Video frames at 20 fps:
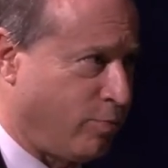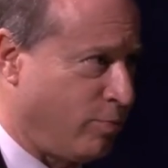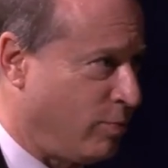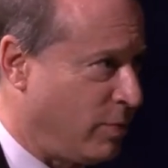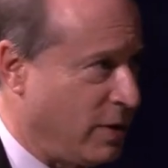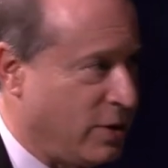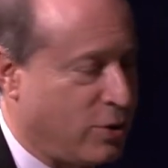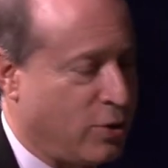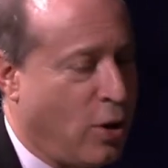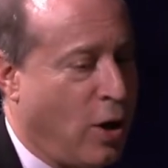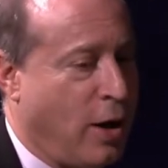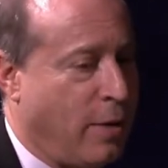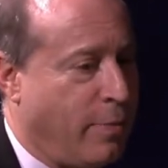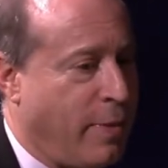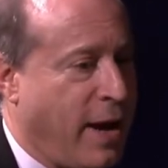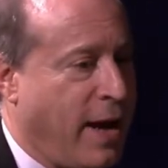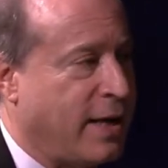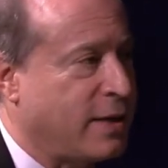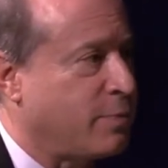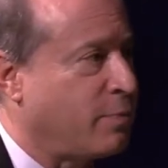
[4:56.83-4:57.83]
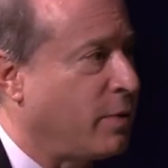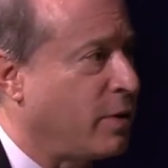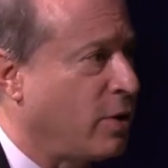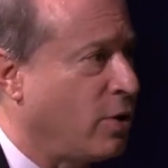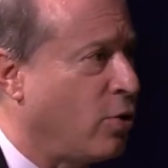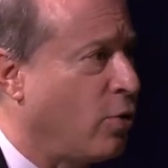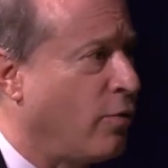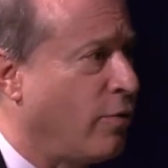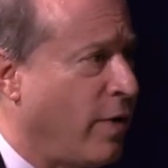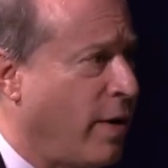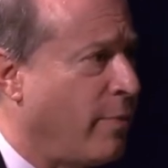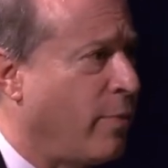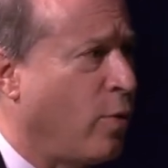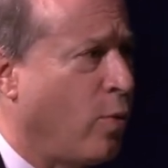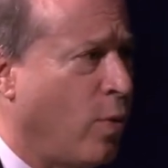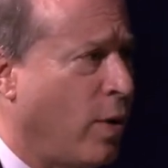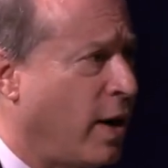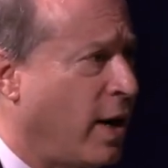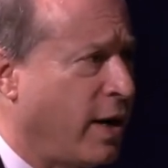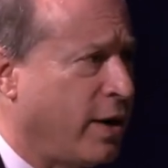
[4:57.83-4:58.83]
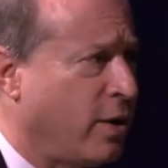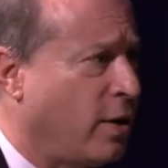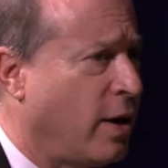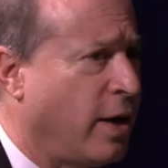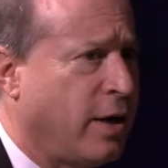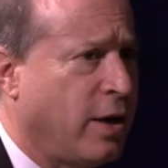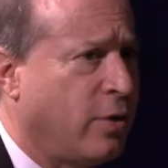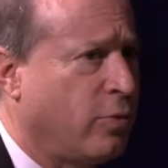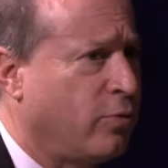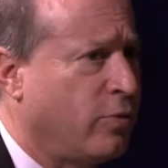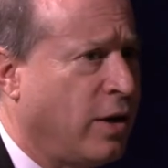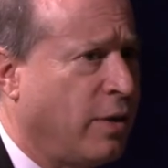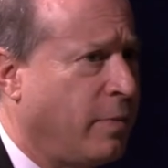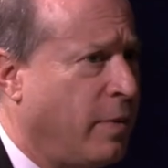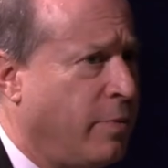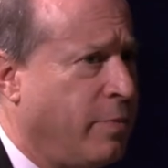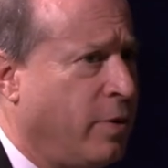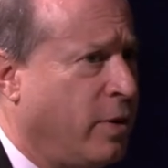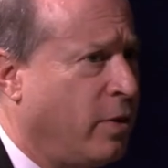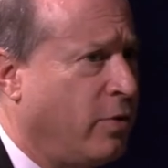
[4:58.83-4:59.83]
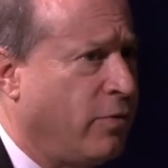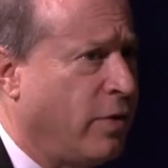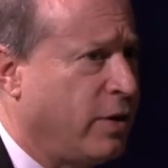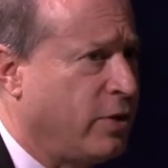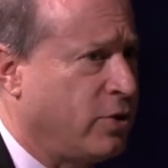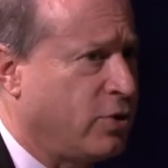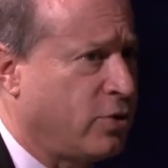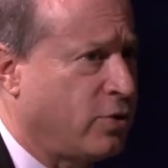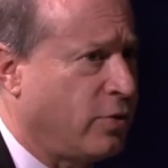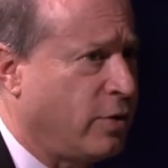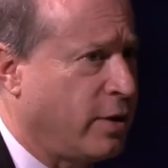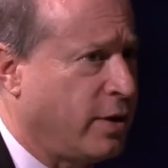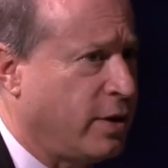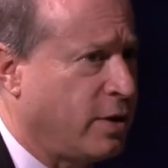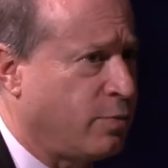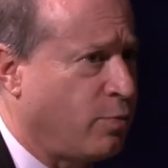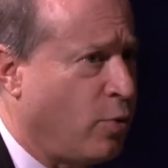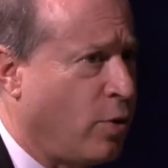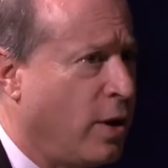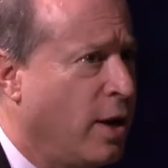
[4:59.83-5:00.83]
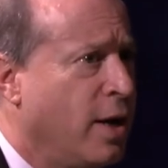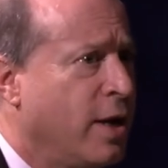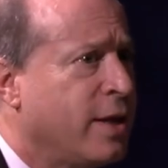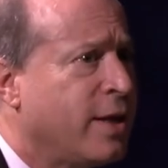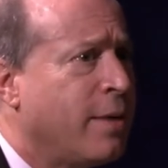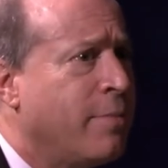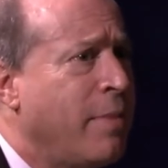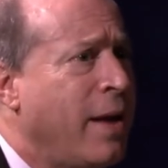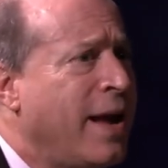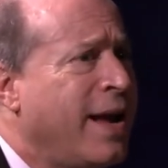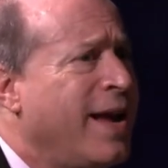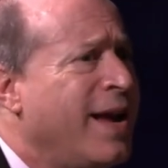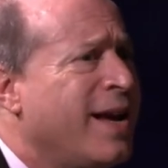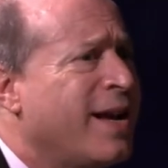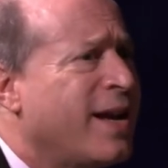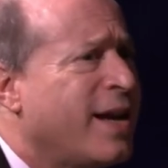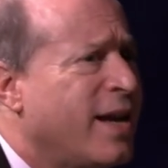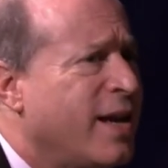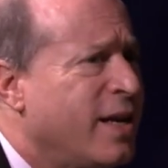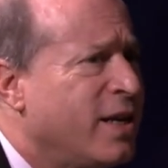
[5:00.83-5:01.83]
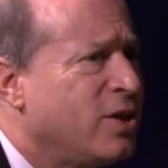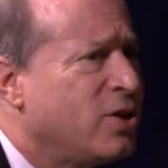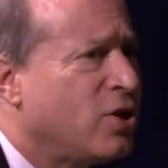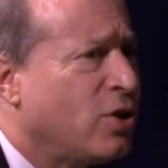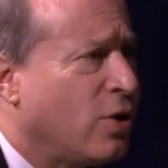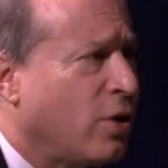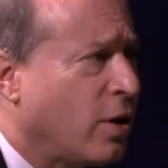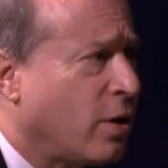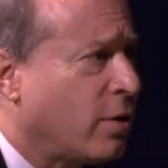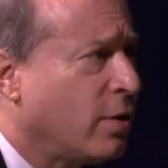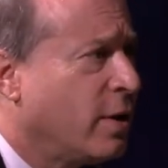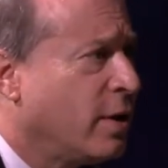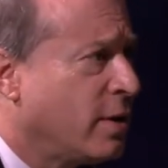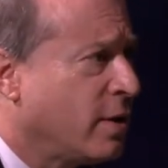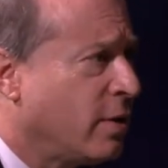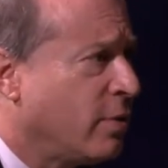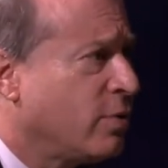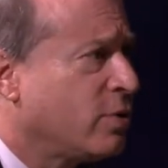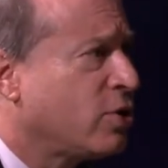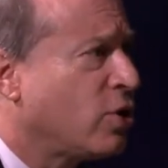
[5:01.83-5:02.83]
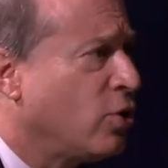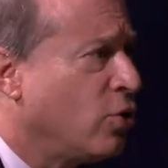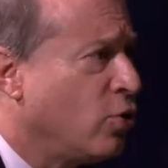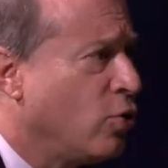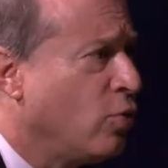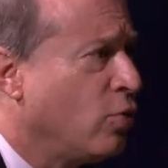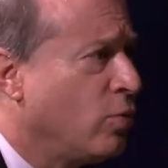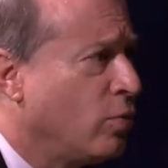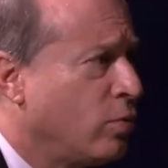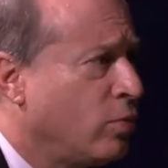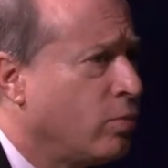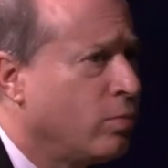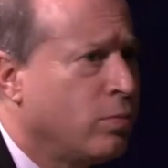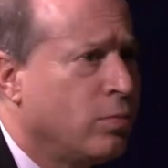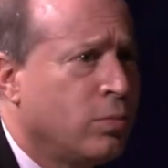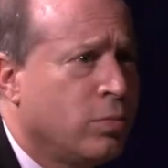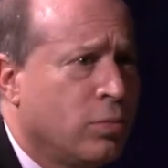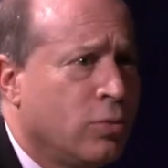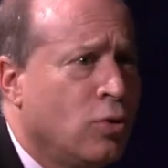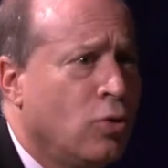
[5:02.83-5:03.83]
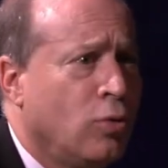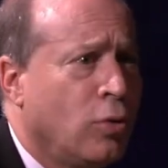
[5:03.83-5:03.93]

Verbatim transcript: is long past, but the November Correct. one, I don't, I don't think people can register at this point. They're making it easier. There was a new, Oh, new